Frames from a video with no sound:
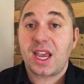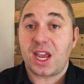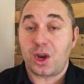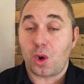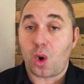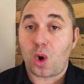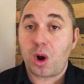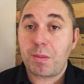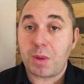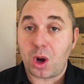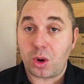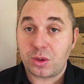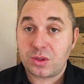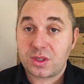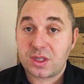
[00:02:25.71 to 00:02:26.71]
in
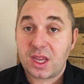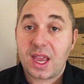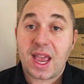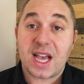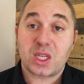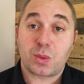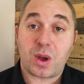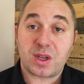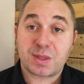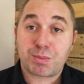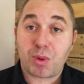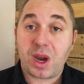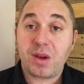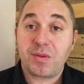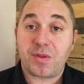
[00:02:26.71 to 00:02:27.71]
hormones as well as
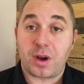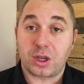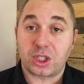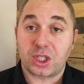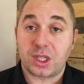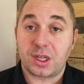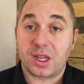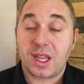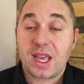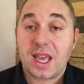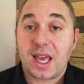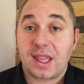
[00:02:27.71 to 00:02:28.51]
brain function.